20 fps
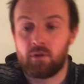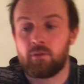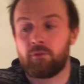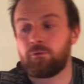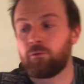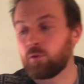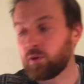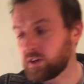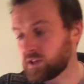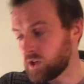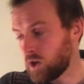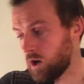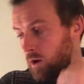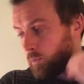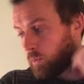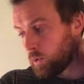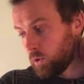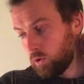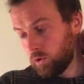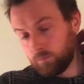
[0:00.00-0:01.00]
For
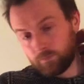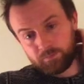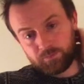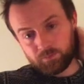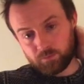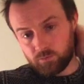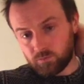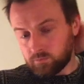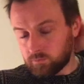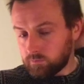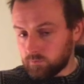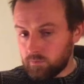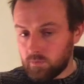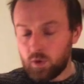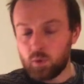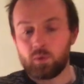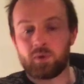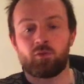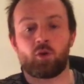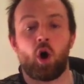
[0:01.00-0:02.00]
example,
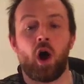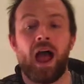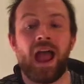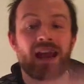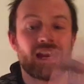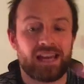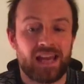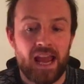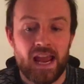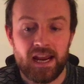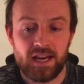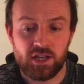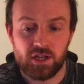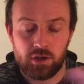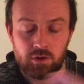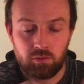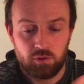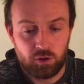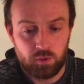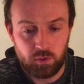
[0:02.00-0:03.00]
we've got
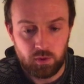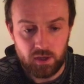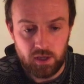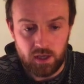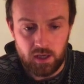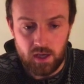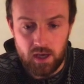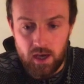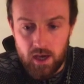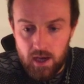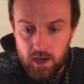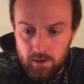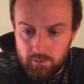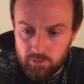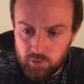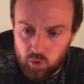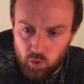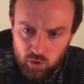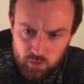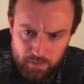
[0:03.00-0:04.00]
ADH, which we
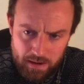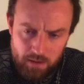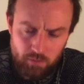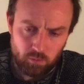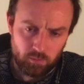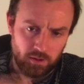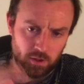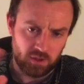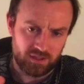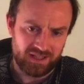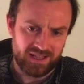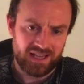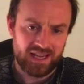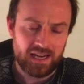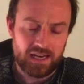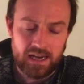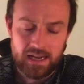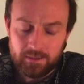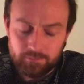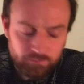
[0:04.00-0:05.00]
talked about when we looked at the
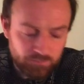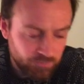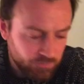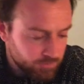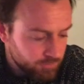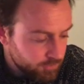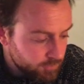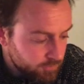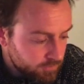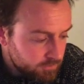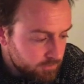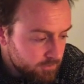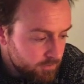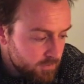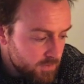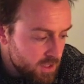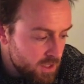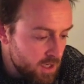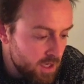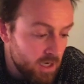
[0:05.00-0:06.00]
kidney.
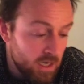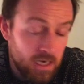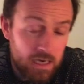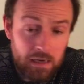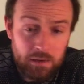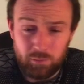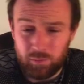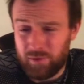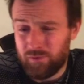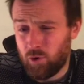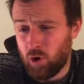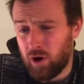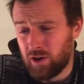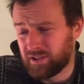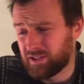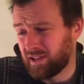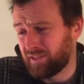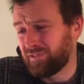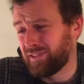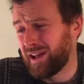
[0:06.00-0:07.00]
We've got
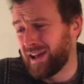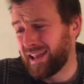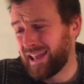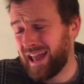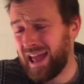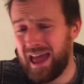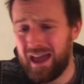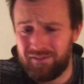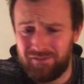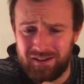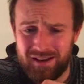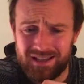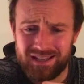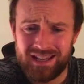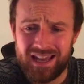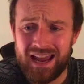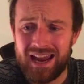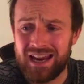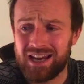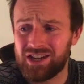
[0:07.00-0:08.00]
stuff like
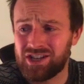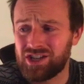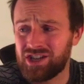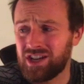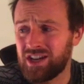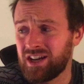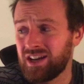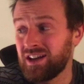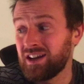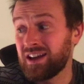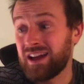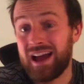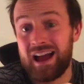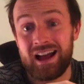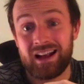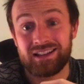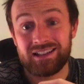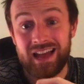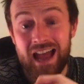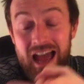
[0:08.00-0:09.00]
FSH
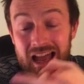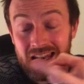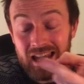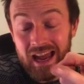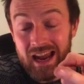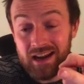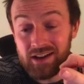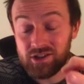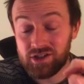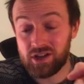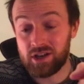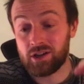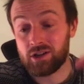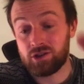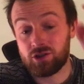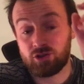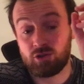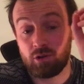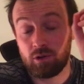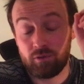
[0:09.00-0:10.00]
and LH in
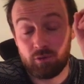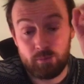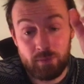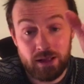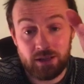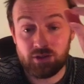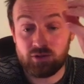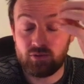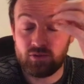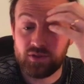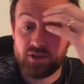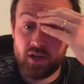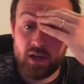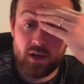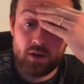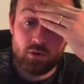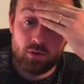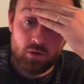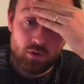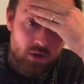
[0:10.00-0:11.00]
control of the menstrual
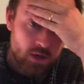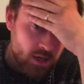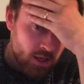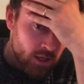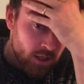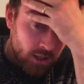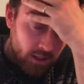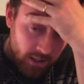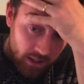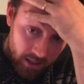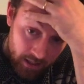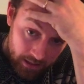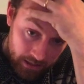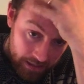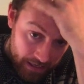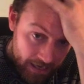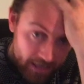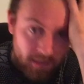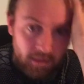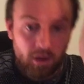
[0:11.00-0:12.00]
cycle,
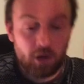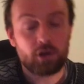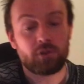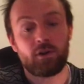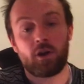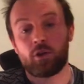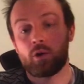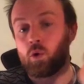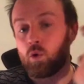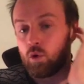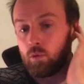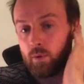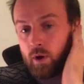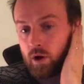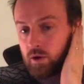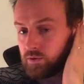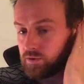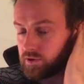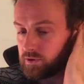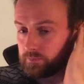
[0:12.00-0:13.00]
and a load of other
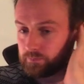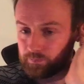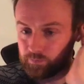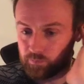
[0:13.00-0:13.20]
hormones,